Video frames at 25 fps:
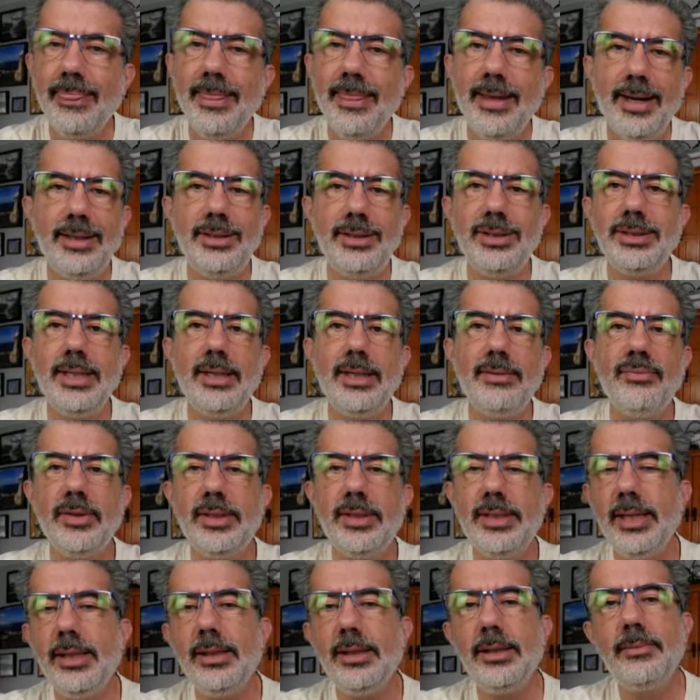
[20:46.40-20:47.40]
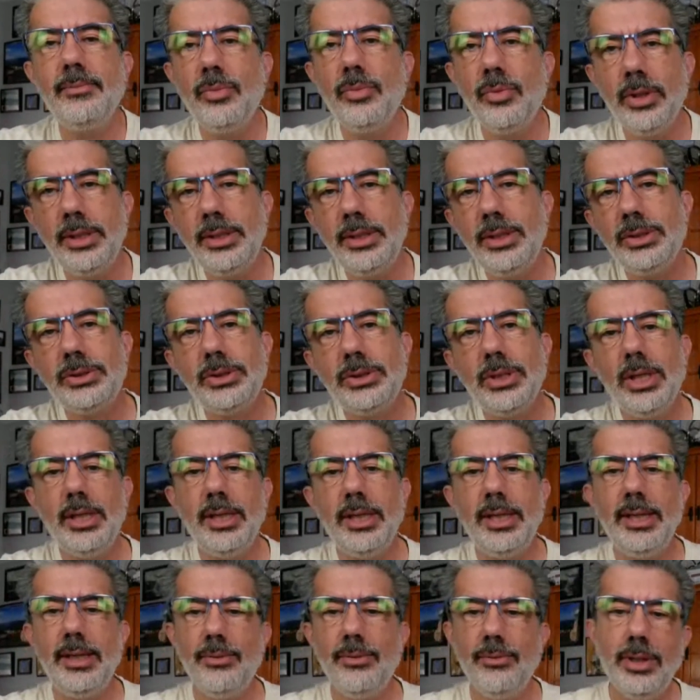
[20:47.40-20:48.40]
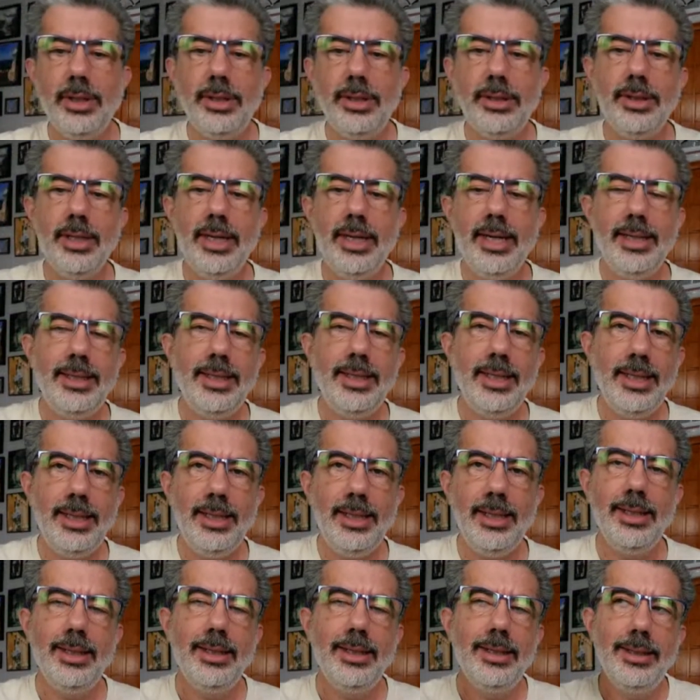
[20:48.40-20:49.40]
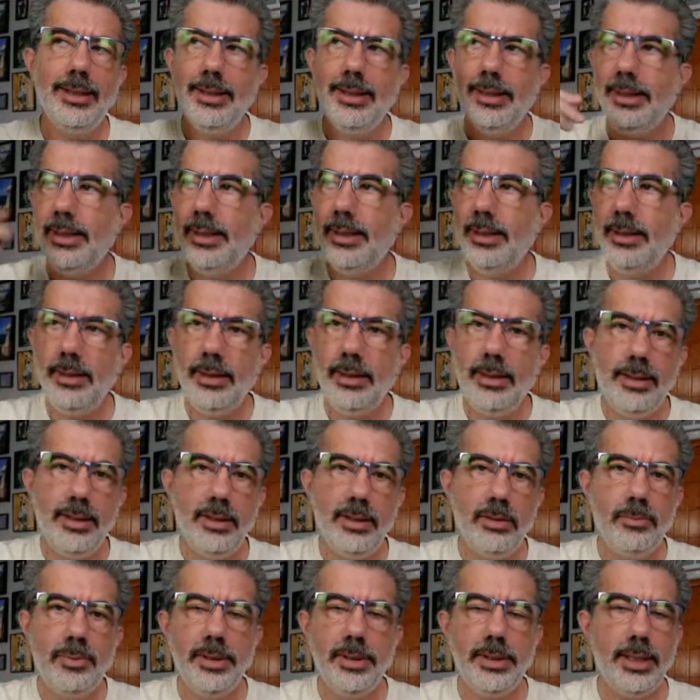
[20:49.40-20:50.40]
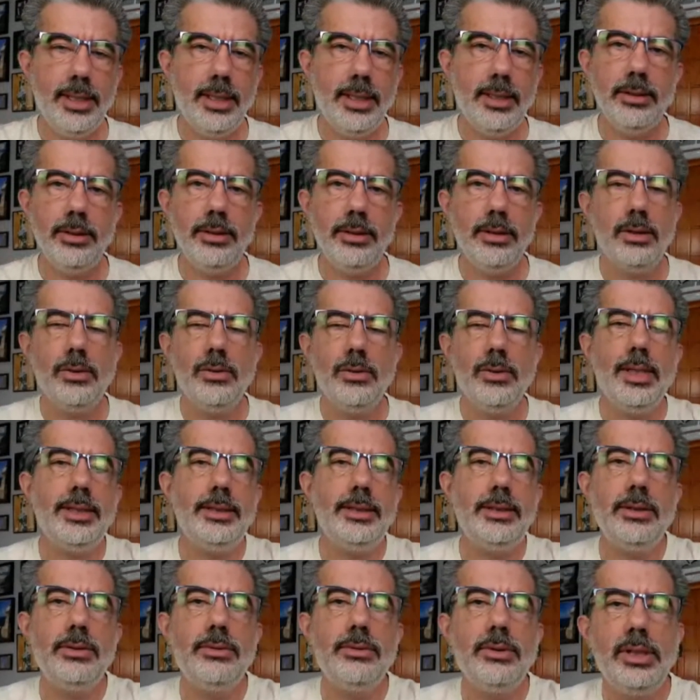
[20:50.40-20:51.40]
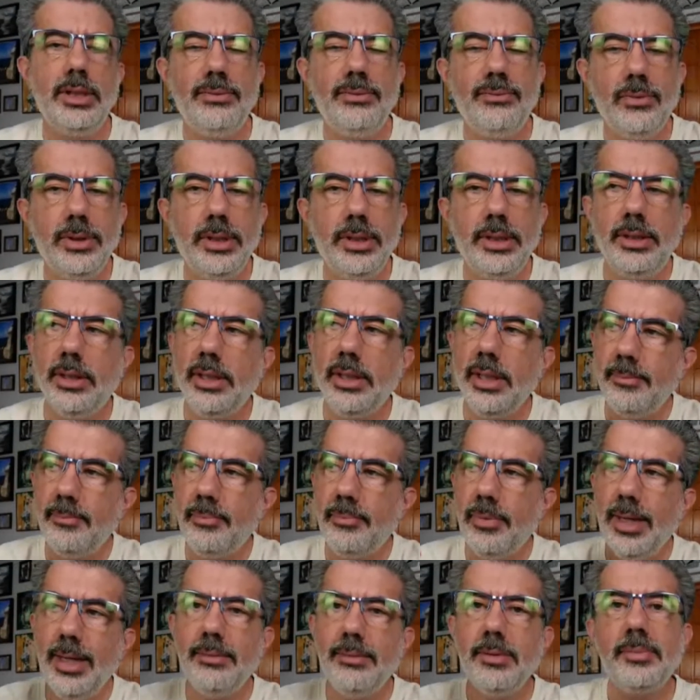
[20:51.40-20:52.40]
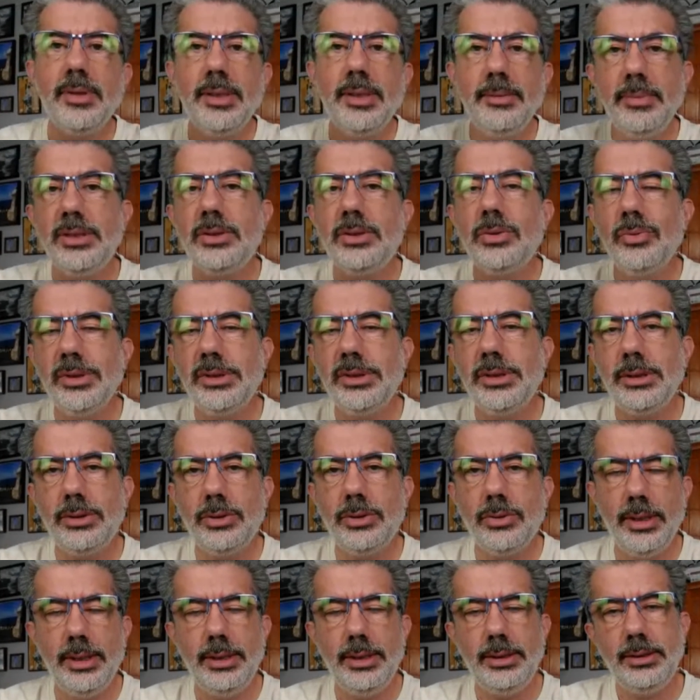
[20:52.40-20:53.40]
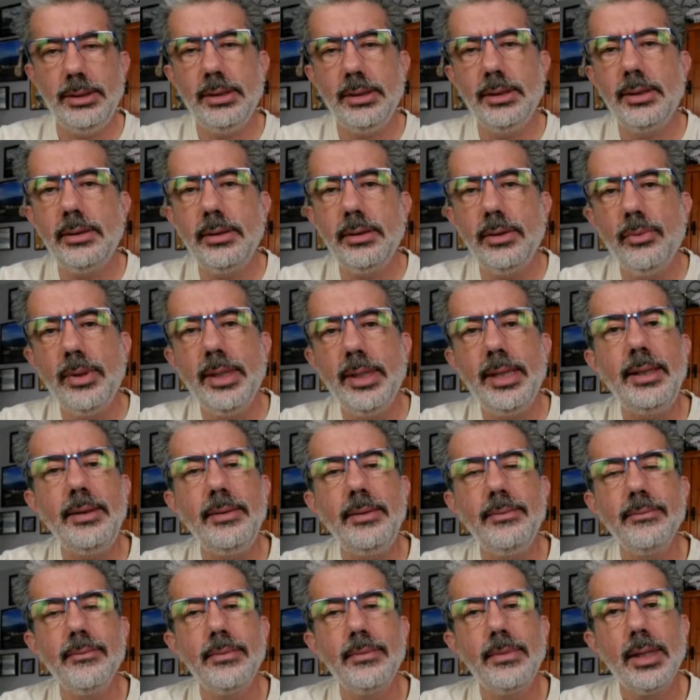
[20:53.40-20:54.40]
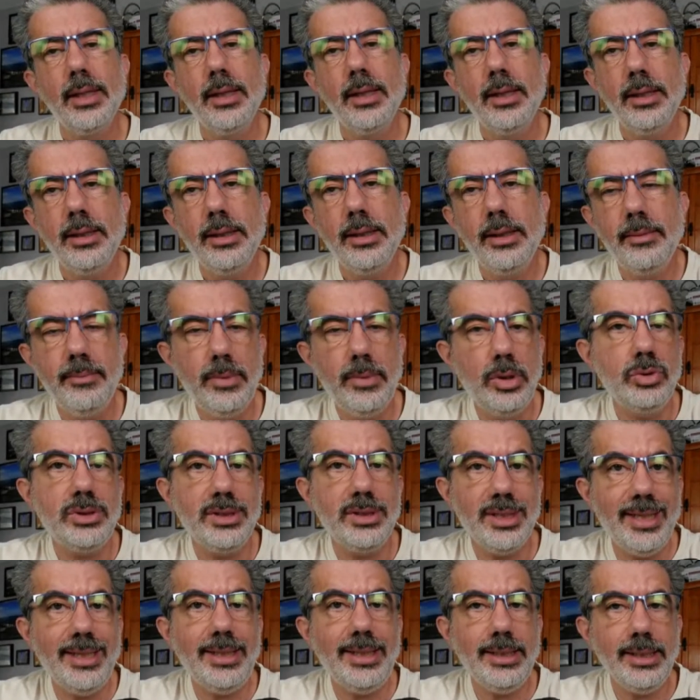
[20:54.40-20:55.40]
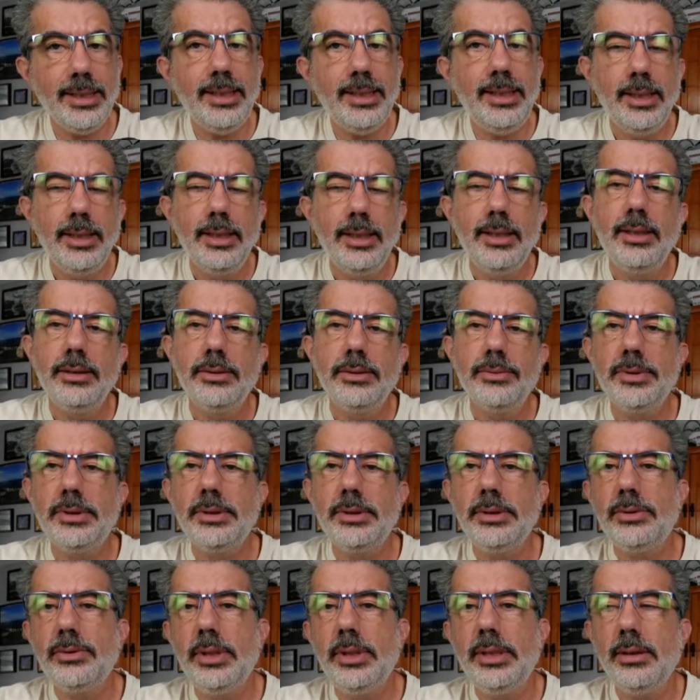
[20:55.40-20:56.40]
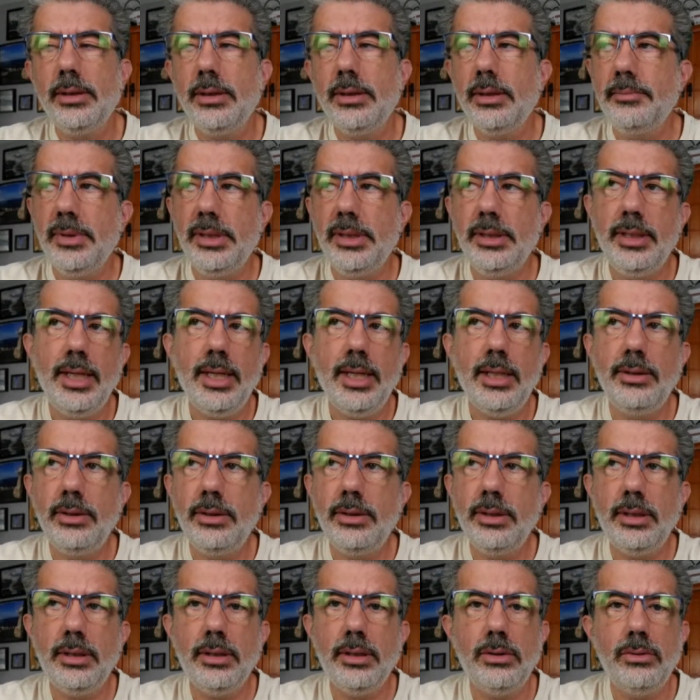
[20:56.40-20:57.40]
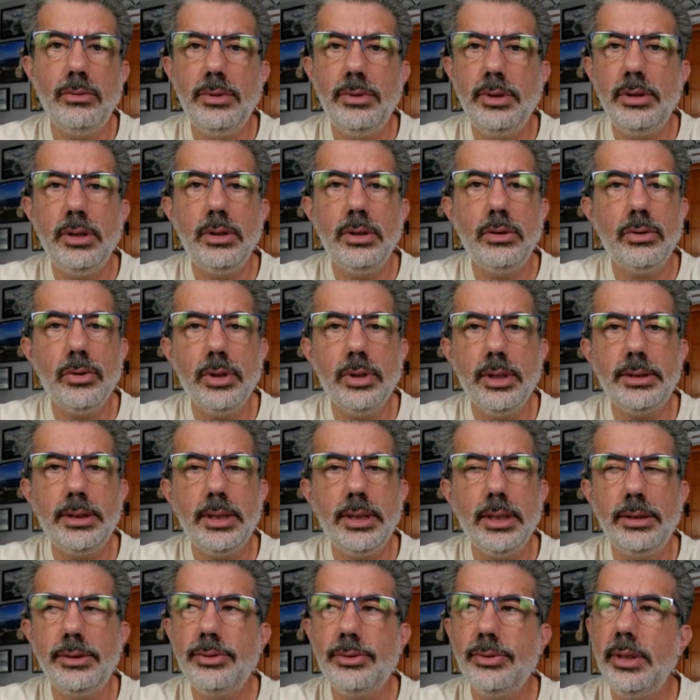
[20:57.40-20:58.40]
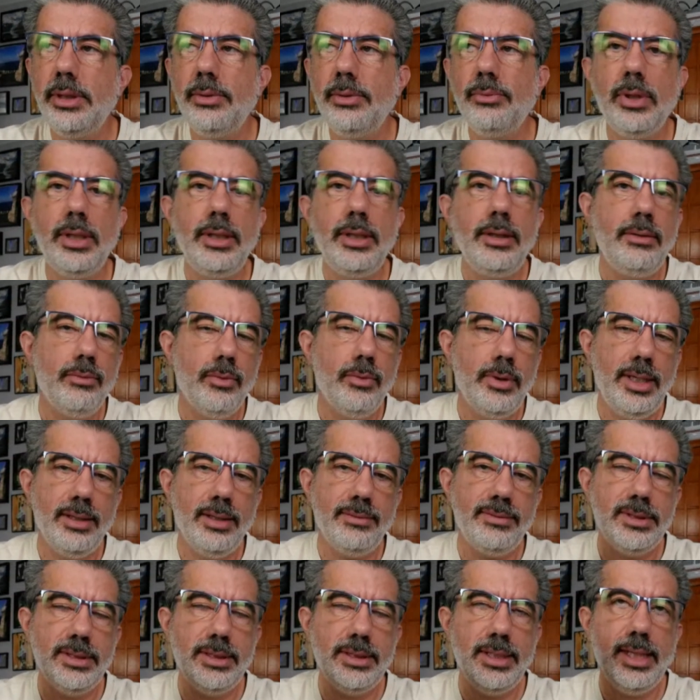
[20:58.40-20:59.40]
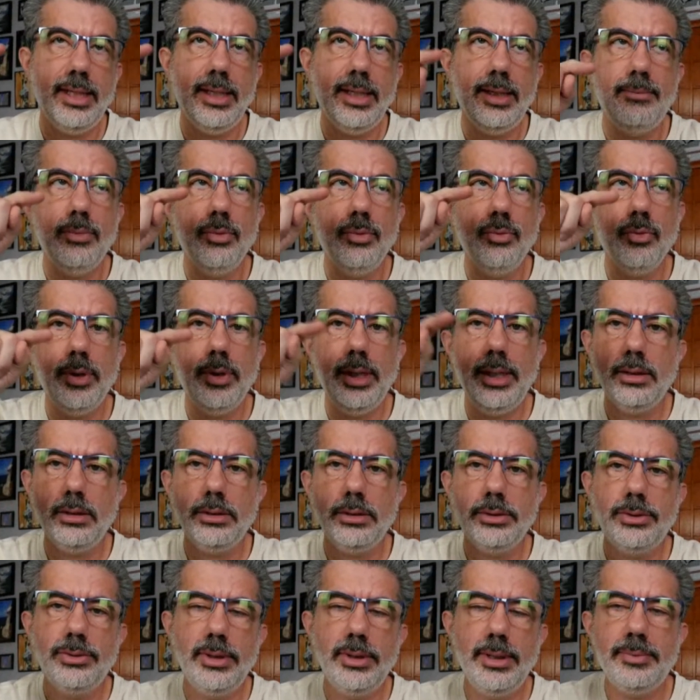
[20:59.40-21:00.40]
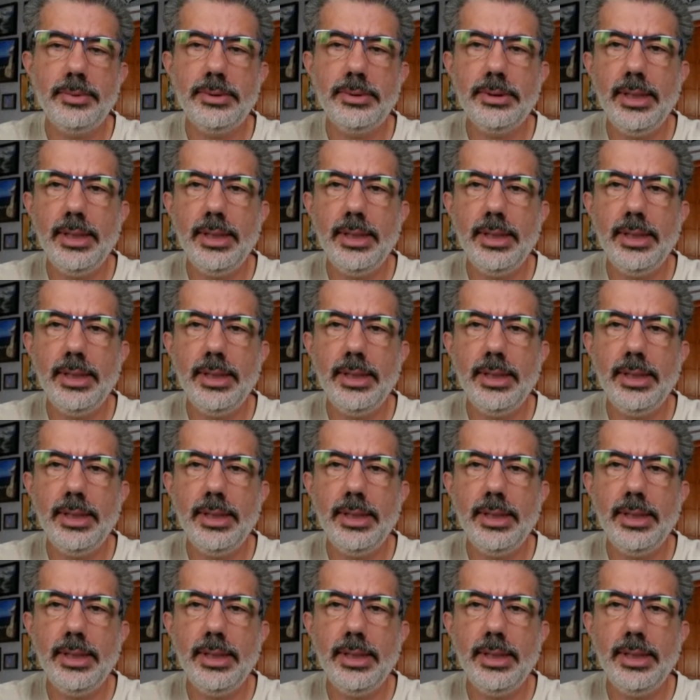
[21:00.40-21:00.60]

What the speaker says: I just have to tell them where you're starting and where you're ending, and then they'll put together the whole itinerary for you. You're going to probably be switching trains along the way, most likely. Switching trains along, but yeah, you can go cross country. We have set up rail trips